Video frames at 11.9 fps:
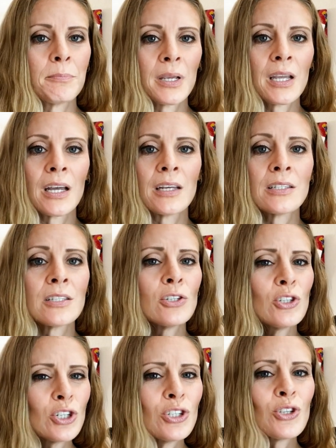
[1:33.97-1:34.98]
because
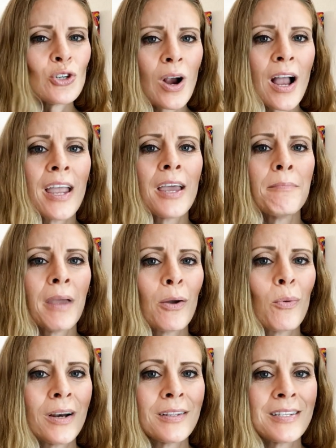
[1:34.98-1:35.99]
just try and make
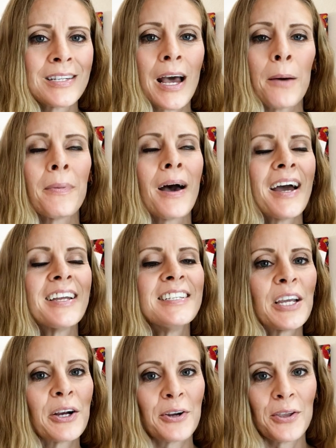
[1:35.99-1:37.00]
one and stop, I
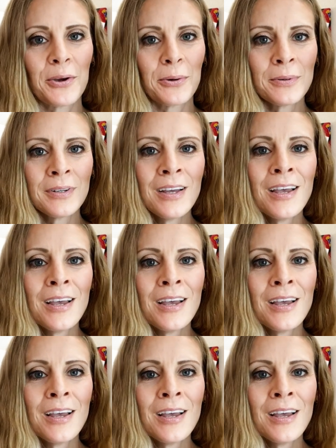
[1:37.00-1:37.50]
dare you.